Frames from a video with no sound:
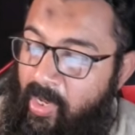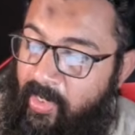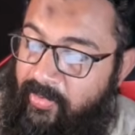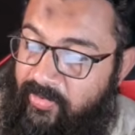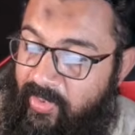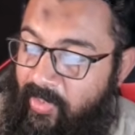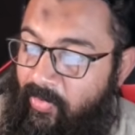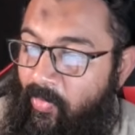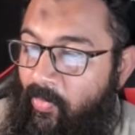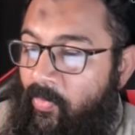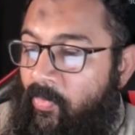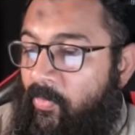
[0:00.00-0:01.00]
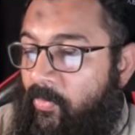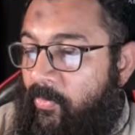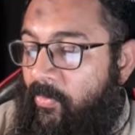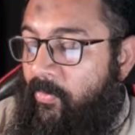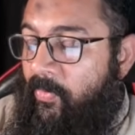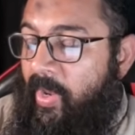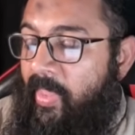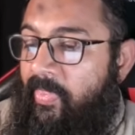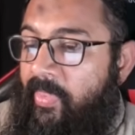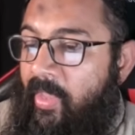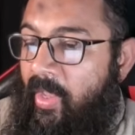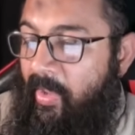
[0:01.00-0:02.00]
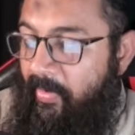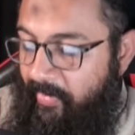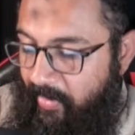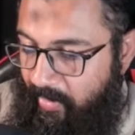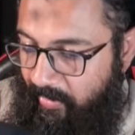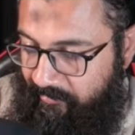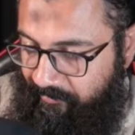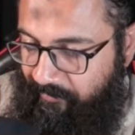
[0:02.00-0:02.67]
see you in the other